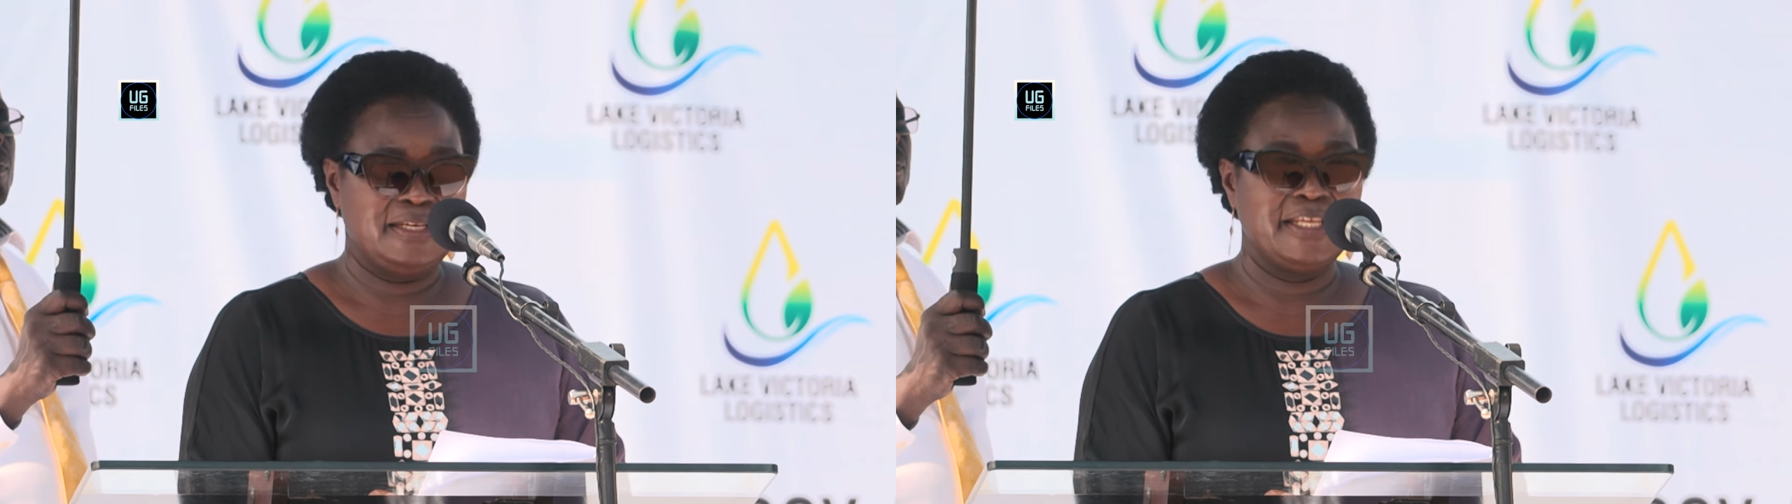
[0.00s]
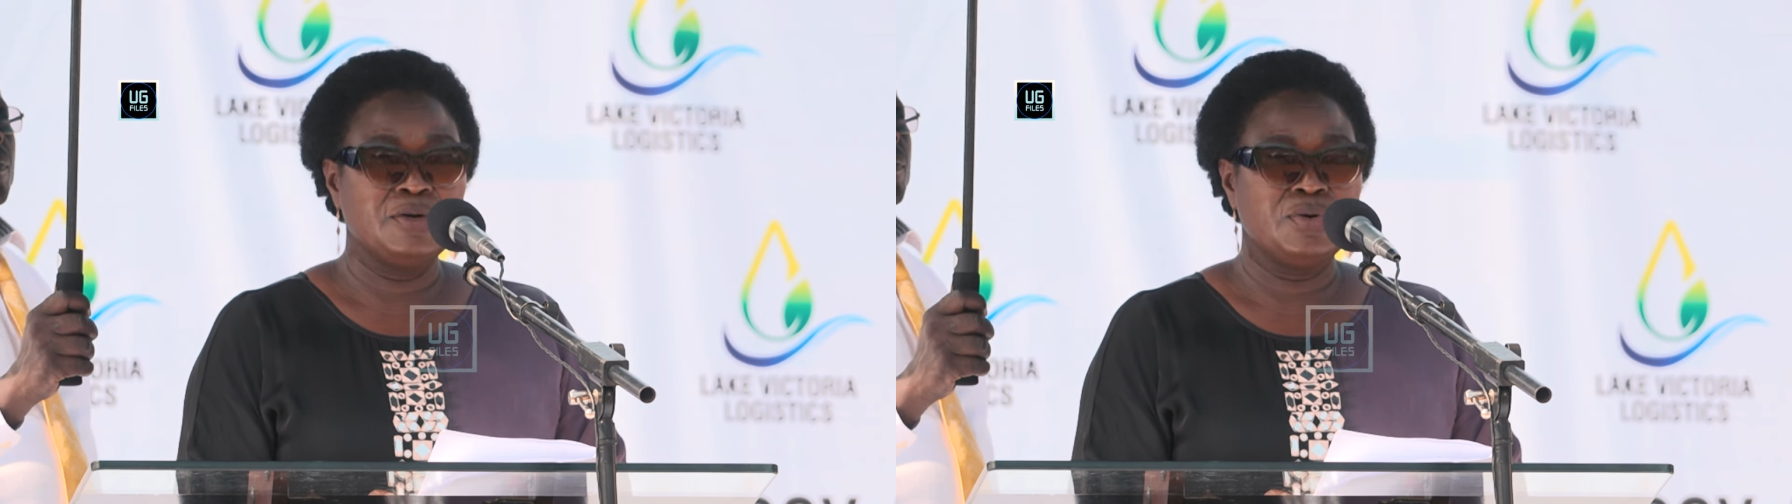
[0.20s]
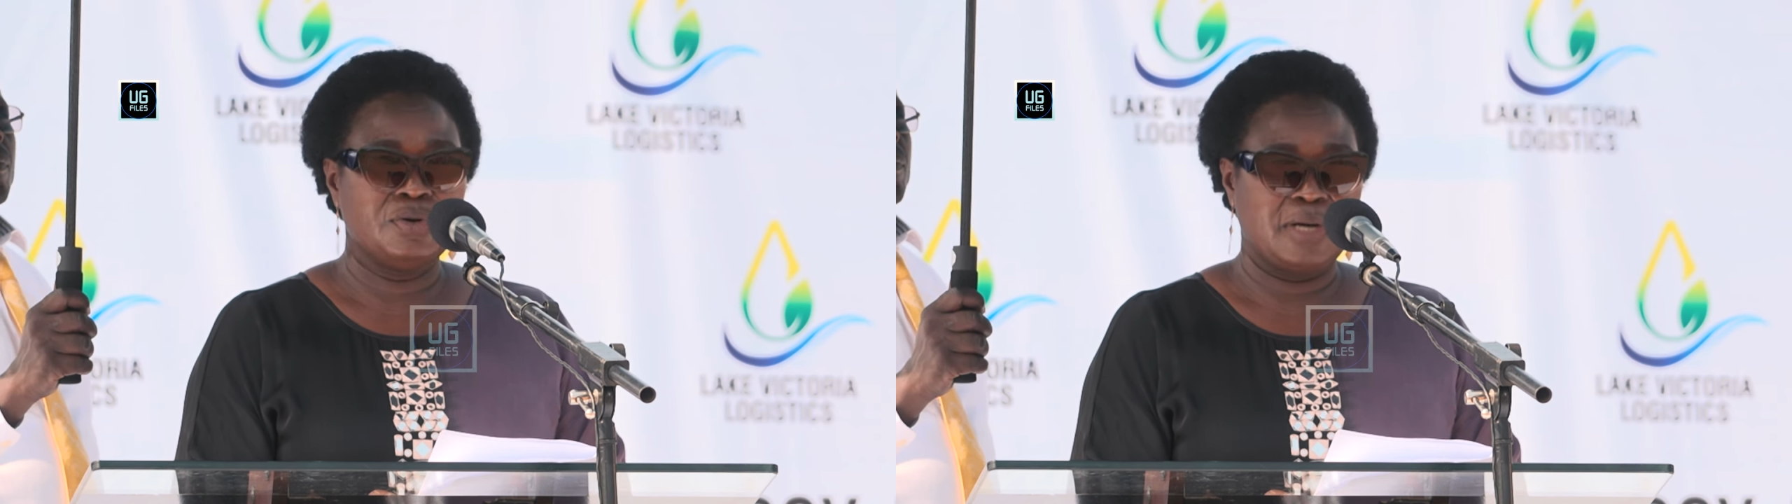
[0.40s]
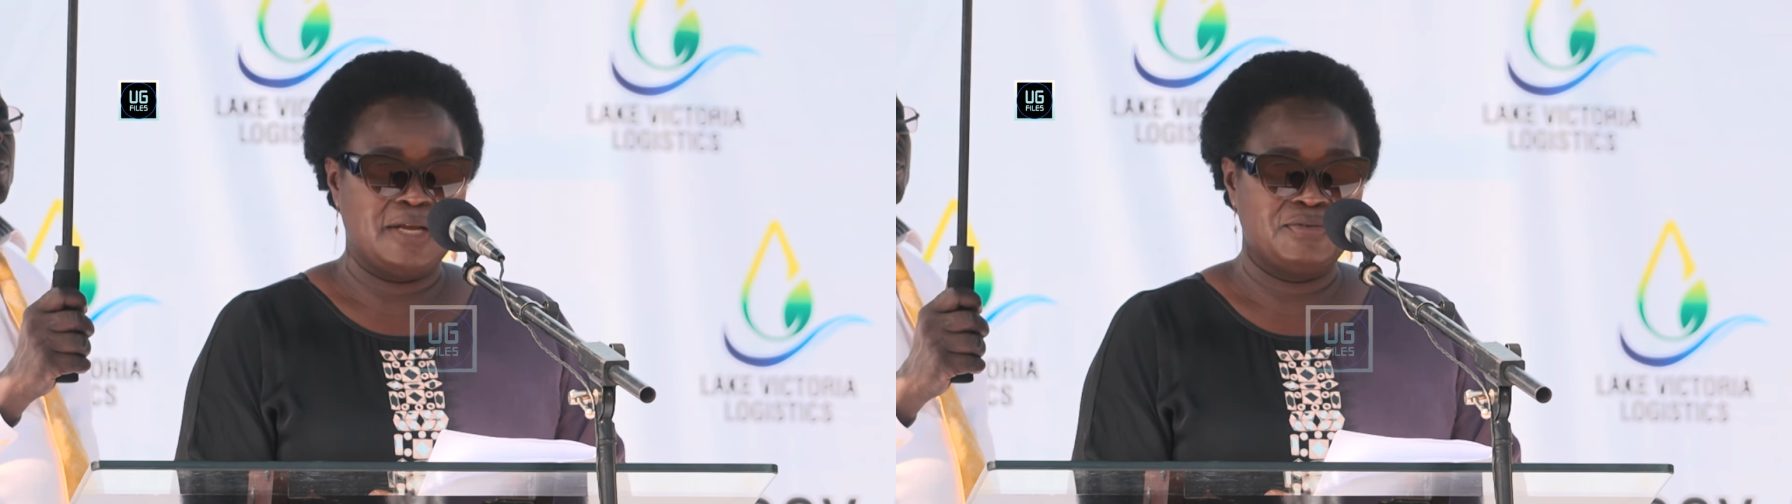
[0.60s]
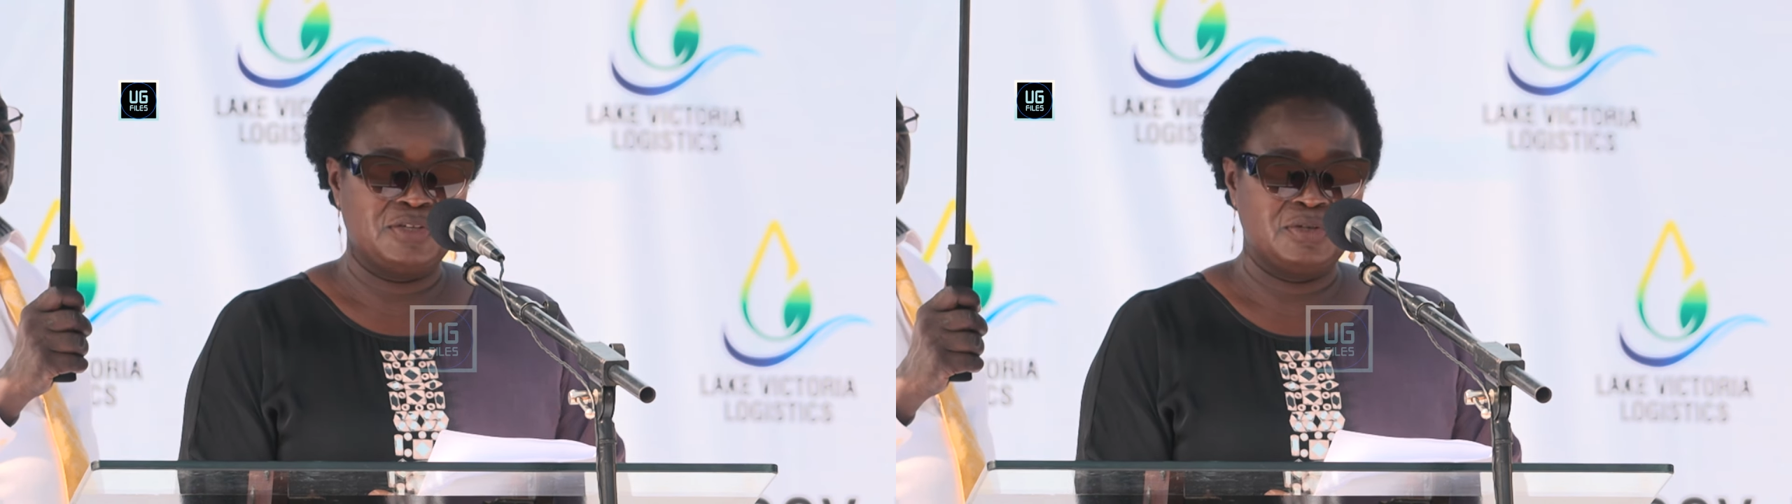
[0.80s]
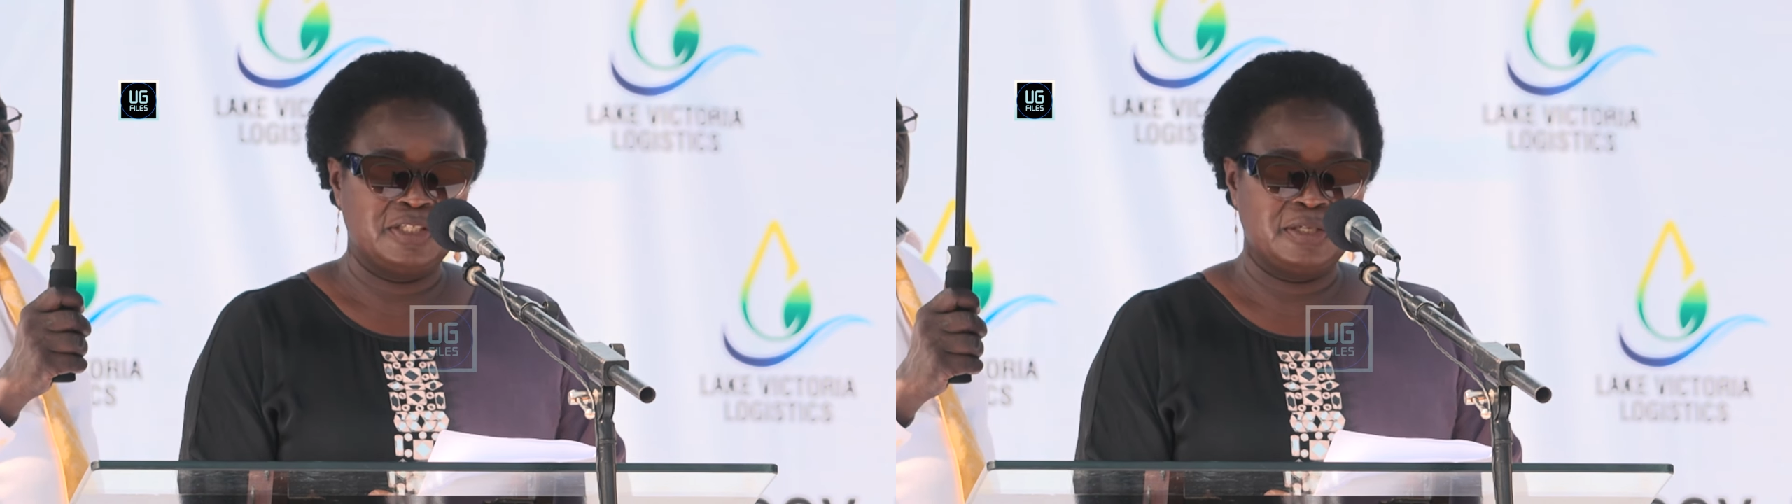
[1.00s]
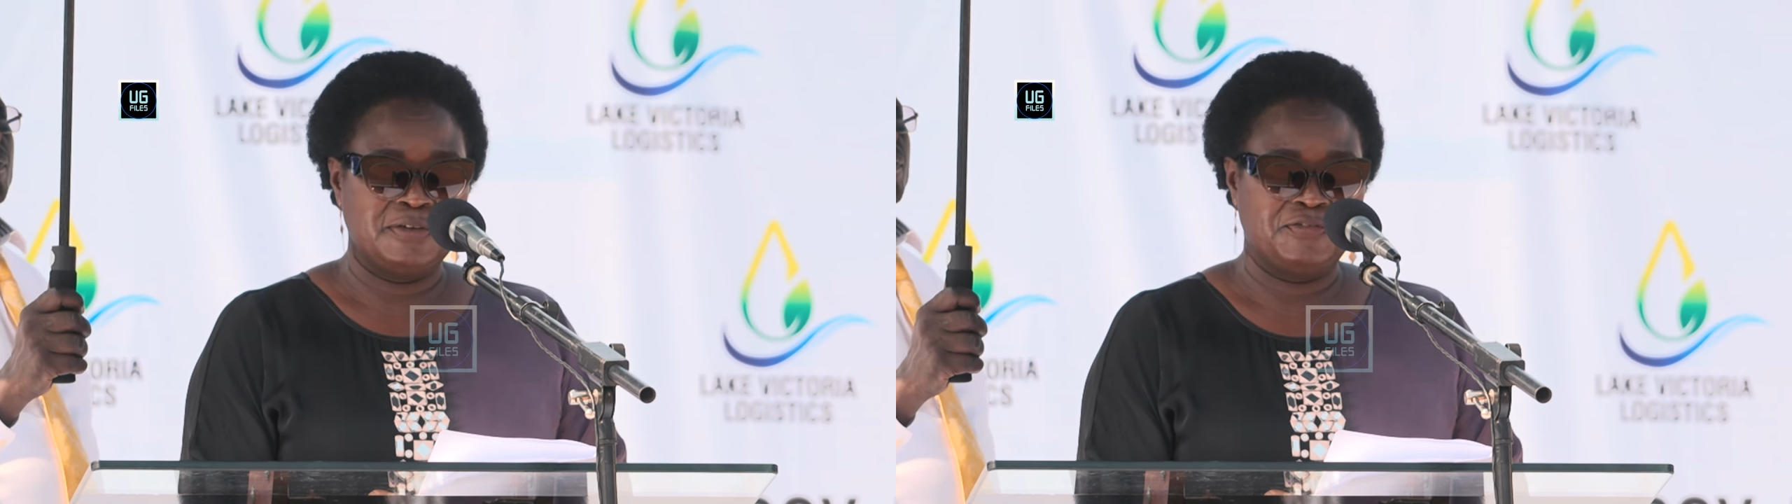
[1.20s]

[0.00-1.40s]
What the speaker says: legal, and regulatory